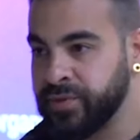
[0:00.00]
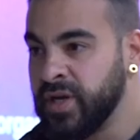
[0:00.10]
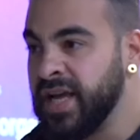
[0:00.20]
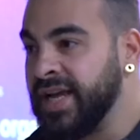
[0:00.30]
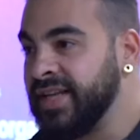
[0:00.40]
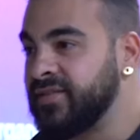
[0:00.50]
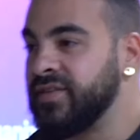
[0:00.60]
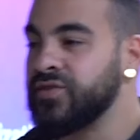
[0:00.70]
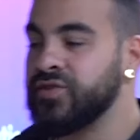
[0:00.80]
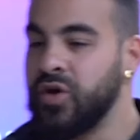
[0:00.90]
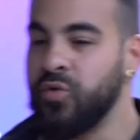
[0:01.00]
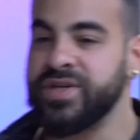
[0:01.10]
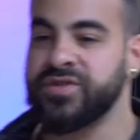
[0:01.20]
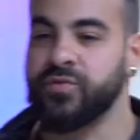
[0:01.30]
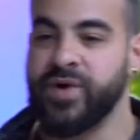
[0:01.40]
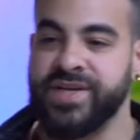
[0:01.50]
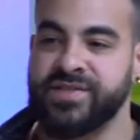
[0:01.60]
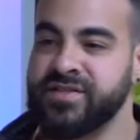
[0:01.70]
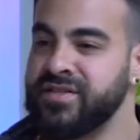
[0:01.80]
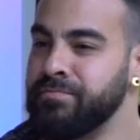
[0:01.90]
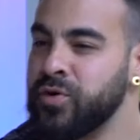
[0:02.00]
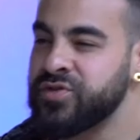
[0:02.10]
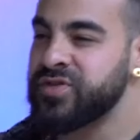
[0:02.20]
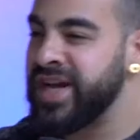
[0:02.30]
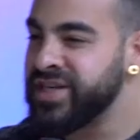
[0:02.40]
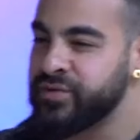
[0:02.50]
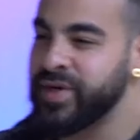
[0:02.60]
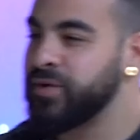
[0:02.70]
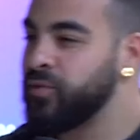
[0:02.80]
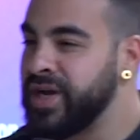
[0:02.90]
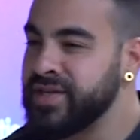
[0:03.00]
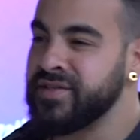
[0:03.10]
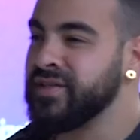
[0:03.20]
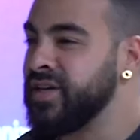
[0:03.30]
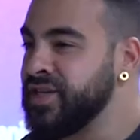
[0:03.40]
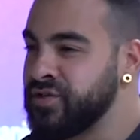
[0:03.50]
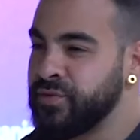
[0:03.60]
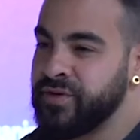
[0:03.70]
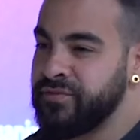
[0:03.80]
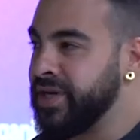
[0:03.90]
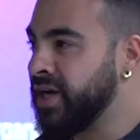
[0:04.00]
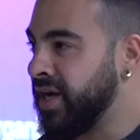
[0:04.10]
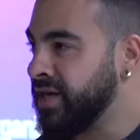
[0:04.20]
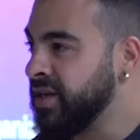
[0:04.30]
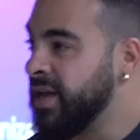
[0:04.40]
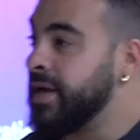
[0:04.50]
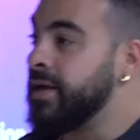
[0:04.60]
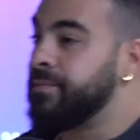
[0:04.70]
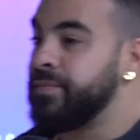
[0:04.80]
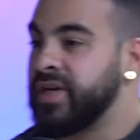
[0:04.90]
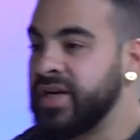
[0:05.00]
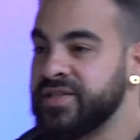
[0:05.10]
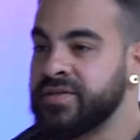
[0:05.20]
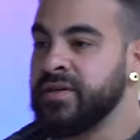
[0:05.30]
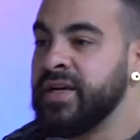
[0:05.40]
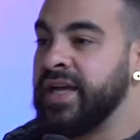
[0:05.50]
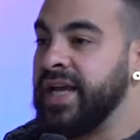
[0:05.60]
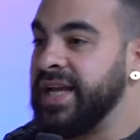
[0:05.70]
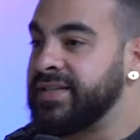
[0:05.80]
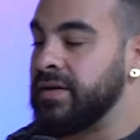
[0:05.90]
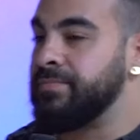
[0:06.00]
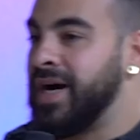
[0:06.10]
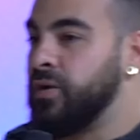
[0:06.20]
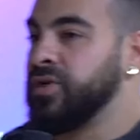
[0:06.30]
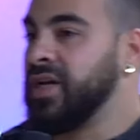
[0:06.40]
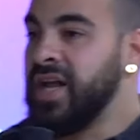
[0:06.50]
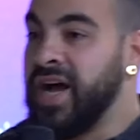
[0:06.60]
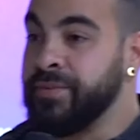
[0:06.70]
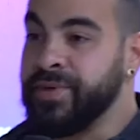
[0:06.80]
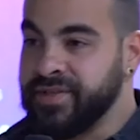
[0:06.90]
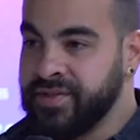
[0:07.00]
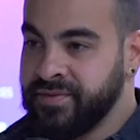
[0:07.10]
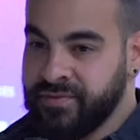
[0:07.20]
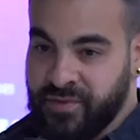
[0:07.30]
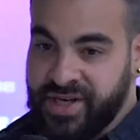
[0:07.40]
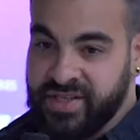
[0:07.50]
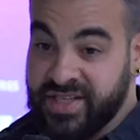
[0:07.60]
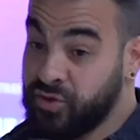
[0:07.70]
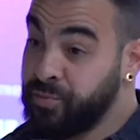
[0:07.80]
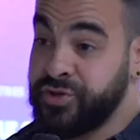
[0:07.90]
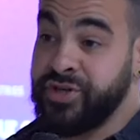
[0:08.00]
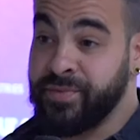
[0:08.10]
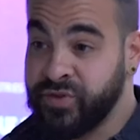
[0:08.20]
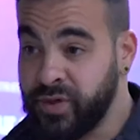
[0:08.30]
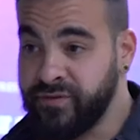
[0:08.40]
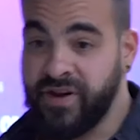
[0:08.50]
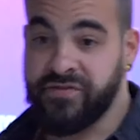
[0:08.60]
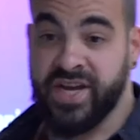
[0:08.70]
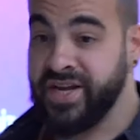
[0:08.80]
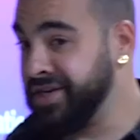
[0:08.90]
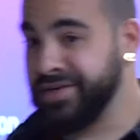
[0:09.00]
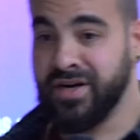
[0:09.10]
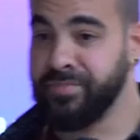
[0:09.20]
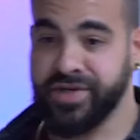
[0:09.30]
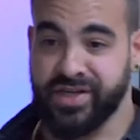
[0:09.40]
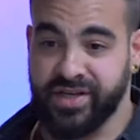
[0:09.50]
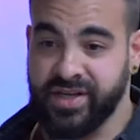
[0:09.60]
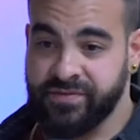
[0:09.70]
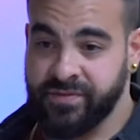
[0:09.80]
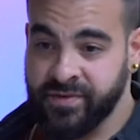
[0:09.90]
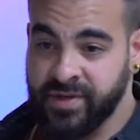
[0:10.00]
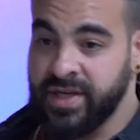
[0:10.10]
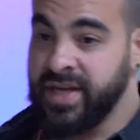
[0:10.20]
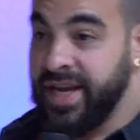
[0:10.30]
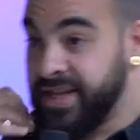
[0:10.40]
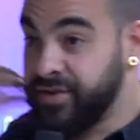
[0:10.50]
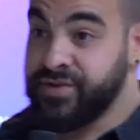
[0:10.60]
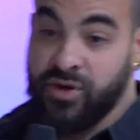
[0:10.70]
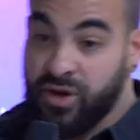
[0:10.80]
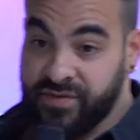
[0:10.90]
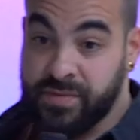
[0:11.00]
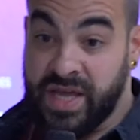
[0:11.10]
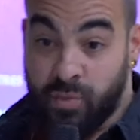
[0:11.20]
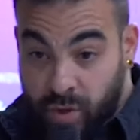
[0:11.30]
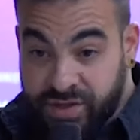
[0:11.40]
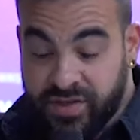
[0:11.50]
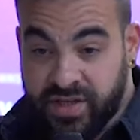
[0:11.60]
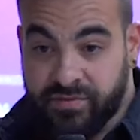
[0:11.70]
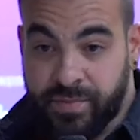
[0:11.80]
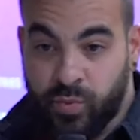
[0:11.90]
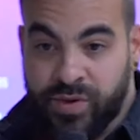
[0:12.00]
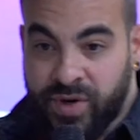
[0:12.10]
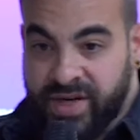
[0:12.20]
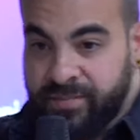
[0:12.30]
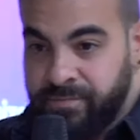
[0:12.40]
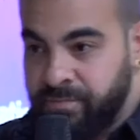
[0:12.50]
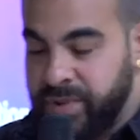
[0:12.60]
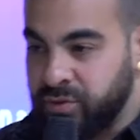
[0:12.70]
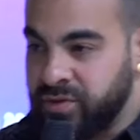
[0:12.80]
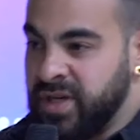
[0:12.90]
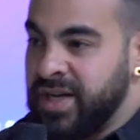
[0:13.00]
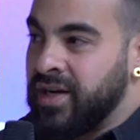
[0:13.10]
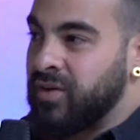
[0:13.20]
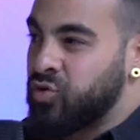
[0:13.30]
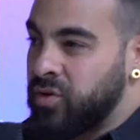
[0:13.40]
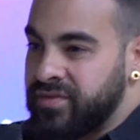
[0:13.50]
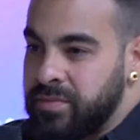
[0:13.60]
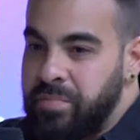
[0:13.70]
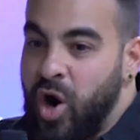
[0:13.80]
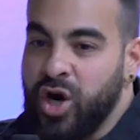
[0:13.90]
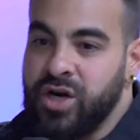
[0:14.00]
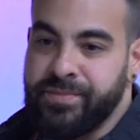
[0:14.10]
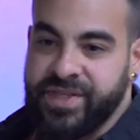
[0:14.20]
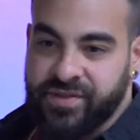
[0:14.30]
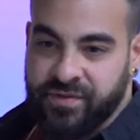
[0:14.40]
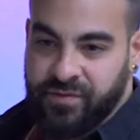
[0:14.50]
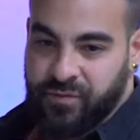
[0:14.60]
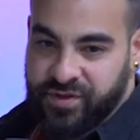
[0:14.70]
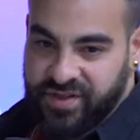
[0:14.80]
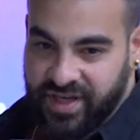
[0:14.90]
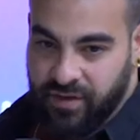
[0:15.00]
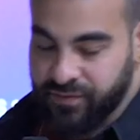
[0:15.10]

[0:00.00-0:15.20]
groups. It's the slowest raise, it's the most tantric raise in the history of mankind because it's about alignment, right? It's super cheap, it's 25K, any company can give. And there's a lot of them that want to give, but we want to build sort of the parliament for the